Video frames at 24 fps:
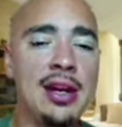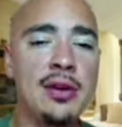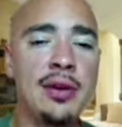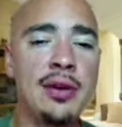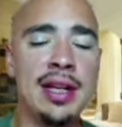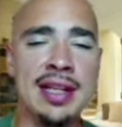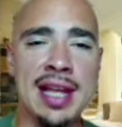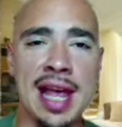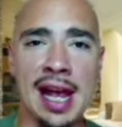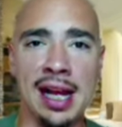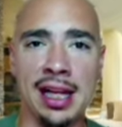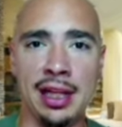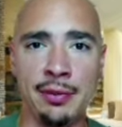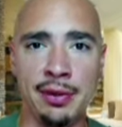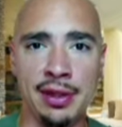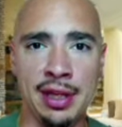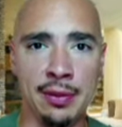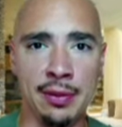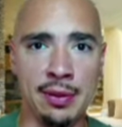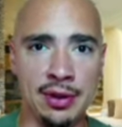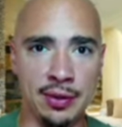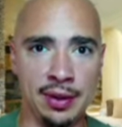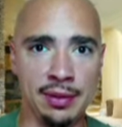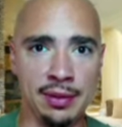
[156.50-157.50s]
exactly what
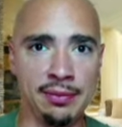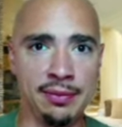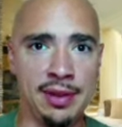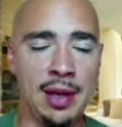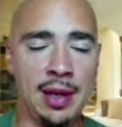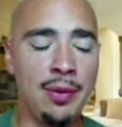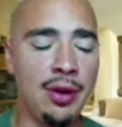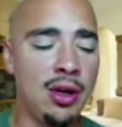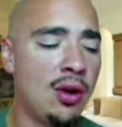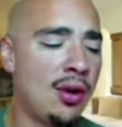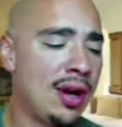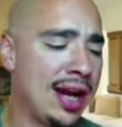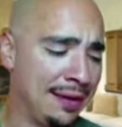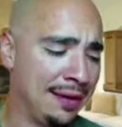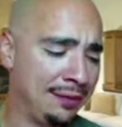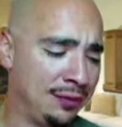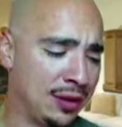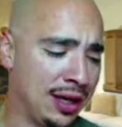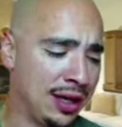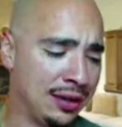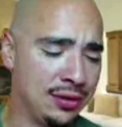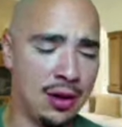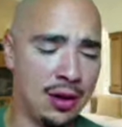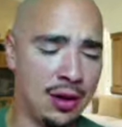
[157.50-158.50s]
they were doing. They were going
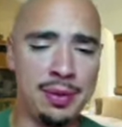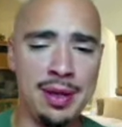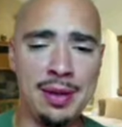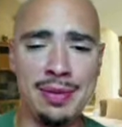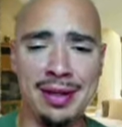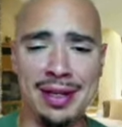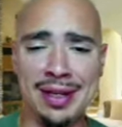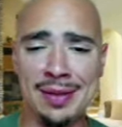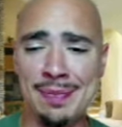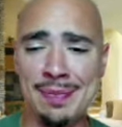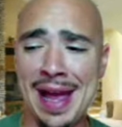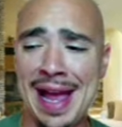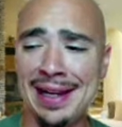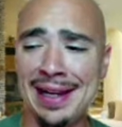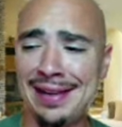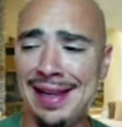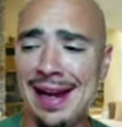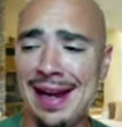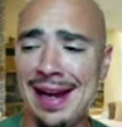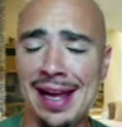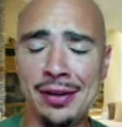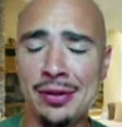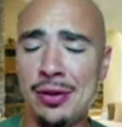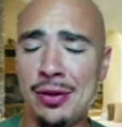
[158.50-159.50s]
after XRP because back
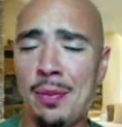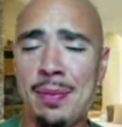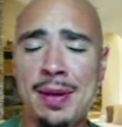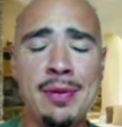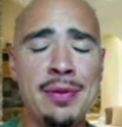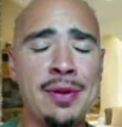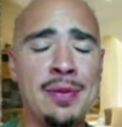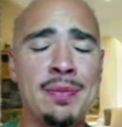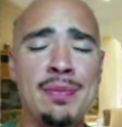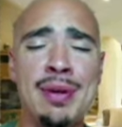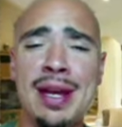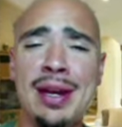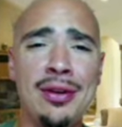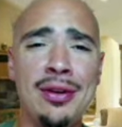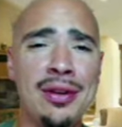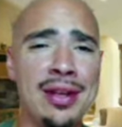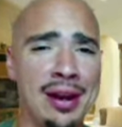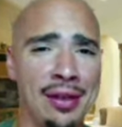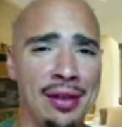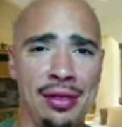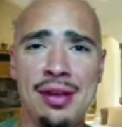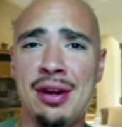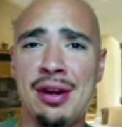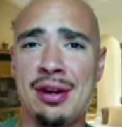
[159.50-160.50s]
then XRP was bigger
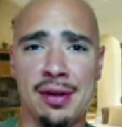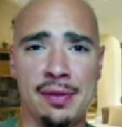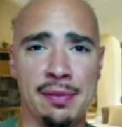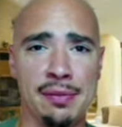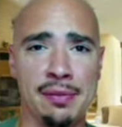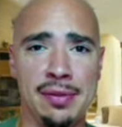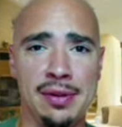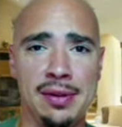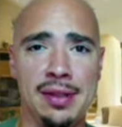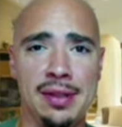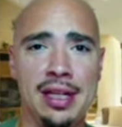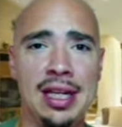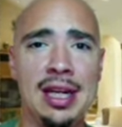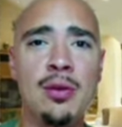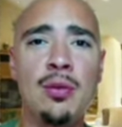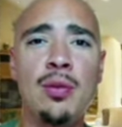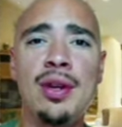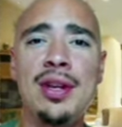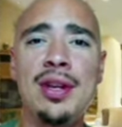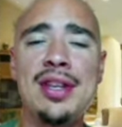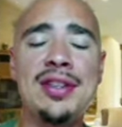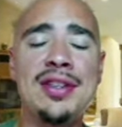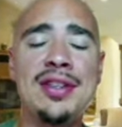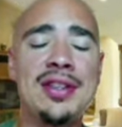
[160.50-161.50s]
than Ethereum. It
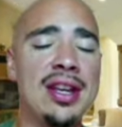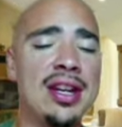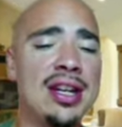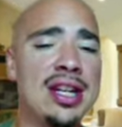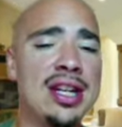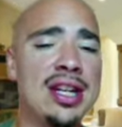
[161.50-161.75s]
was